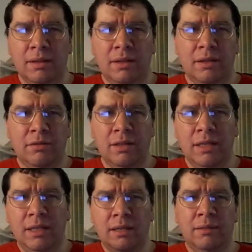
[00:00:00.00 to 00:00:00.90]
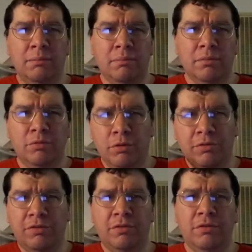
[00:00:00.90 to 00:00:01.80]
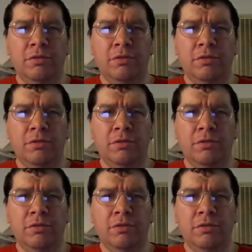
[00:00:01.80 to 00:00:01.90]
It only grossed